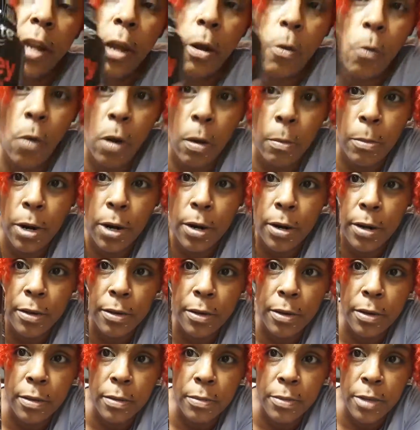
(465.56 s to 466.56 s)
at Walmart
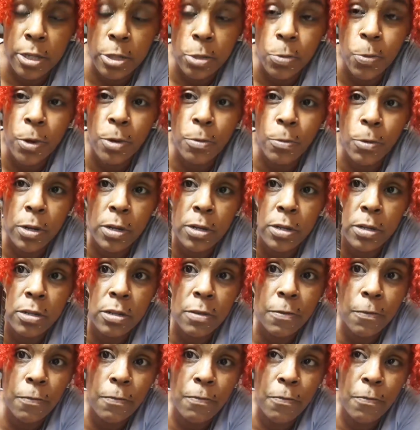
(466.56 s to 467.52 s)
this one was